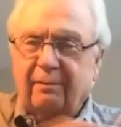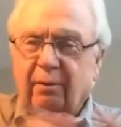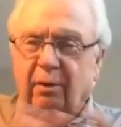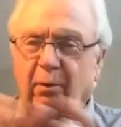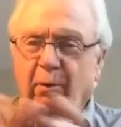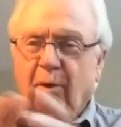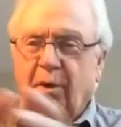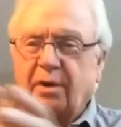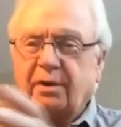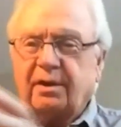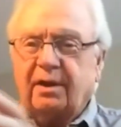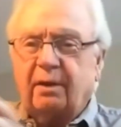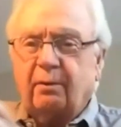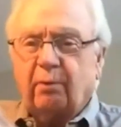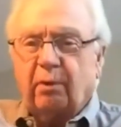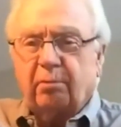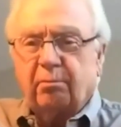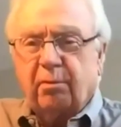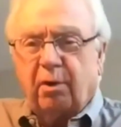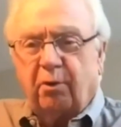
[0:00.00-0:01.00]
They were working
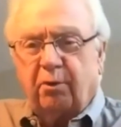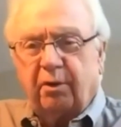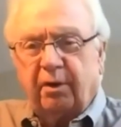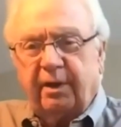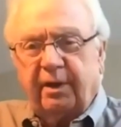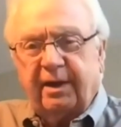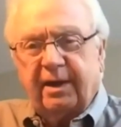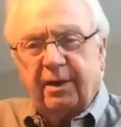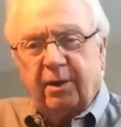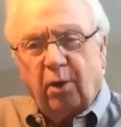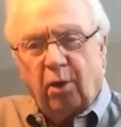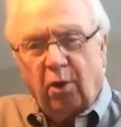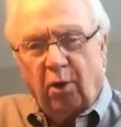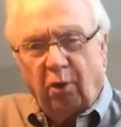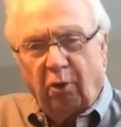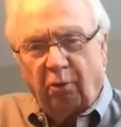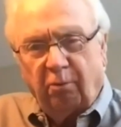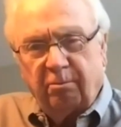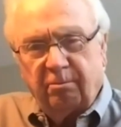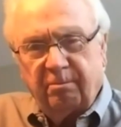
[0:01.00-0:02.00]
remotely at
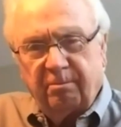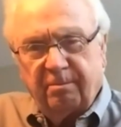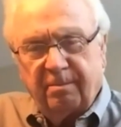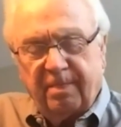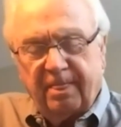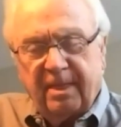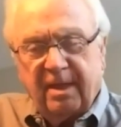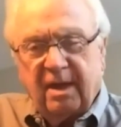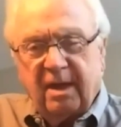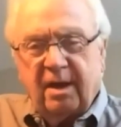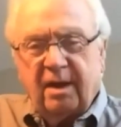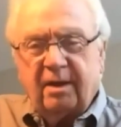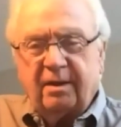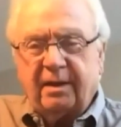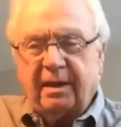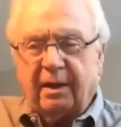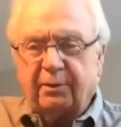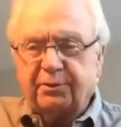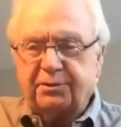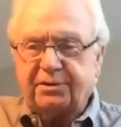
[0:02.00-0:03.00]
home.
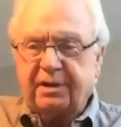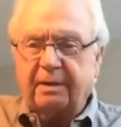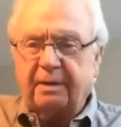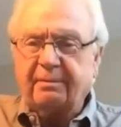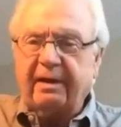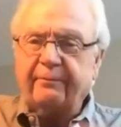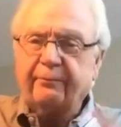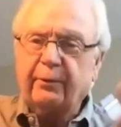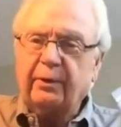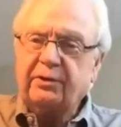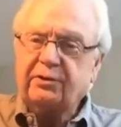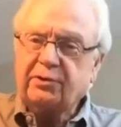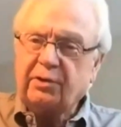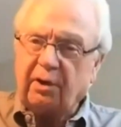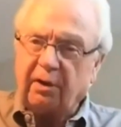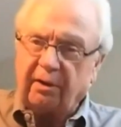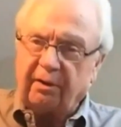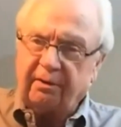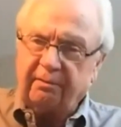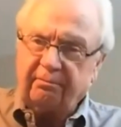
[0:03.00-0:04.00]
Now, some have
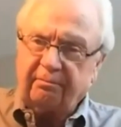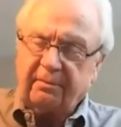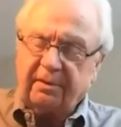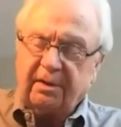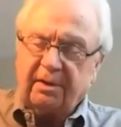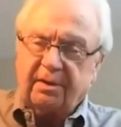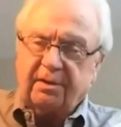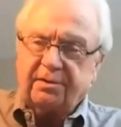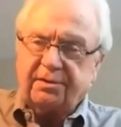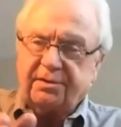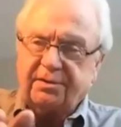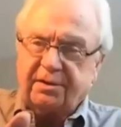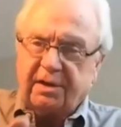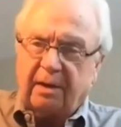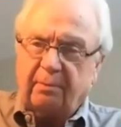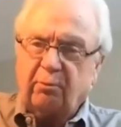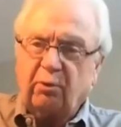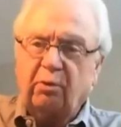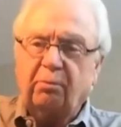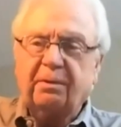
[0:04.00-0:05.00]
returned.
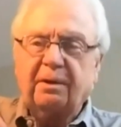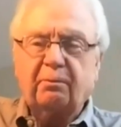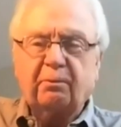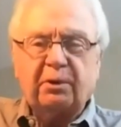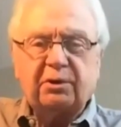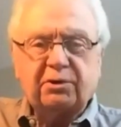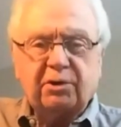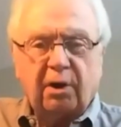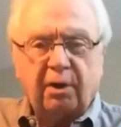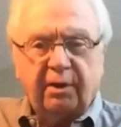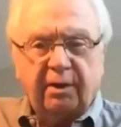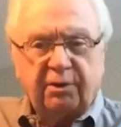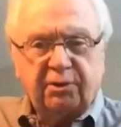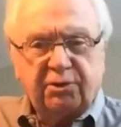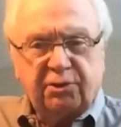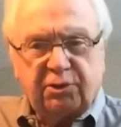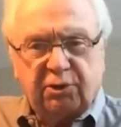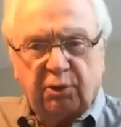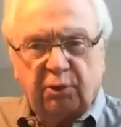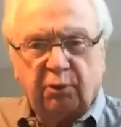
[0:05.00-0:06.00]
Some will be returning
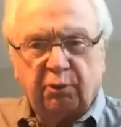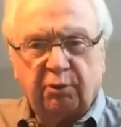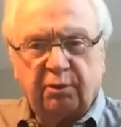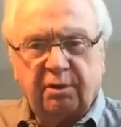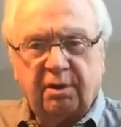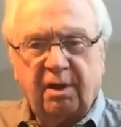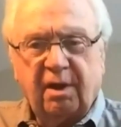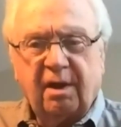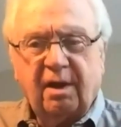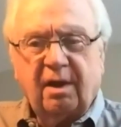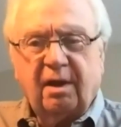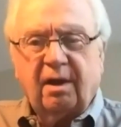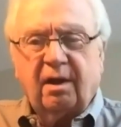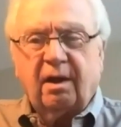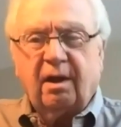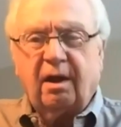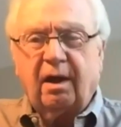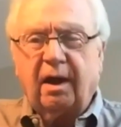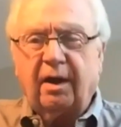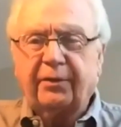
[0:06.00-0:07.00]
soon.
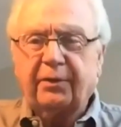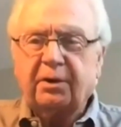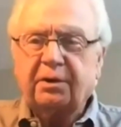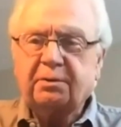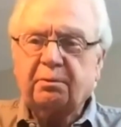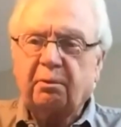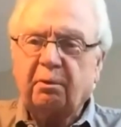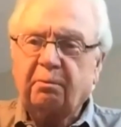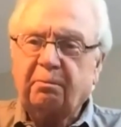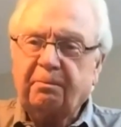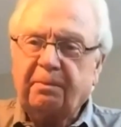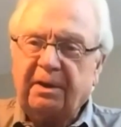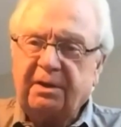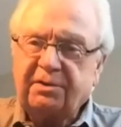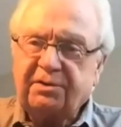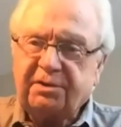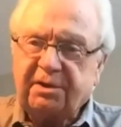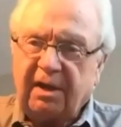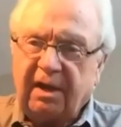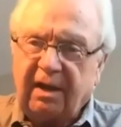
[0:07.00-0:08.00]
Others will be
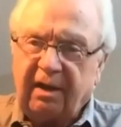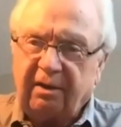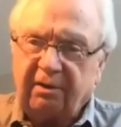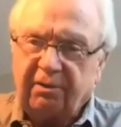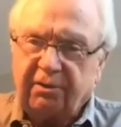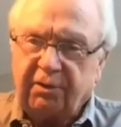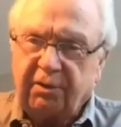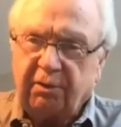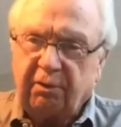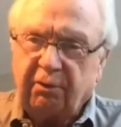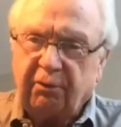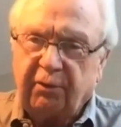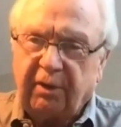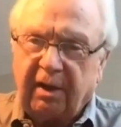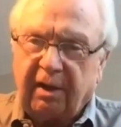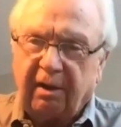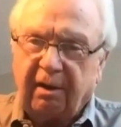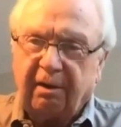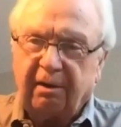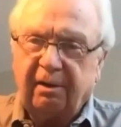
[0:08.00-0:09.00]
saying to
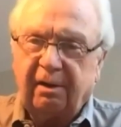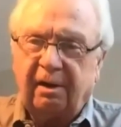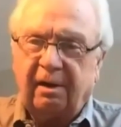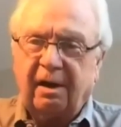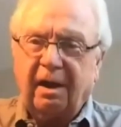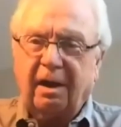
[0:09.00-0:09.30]
their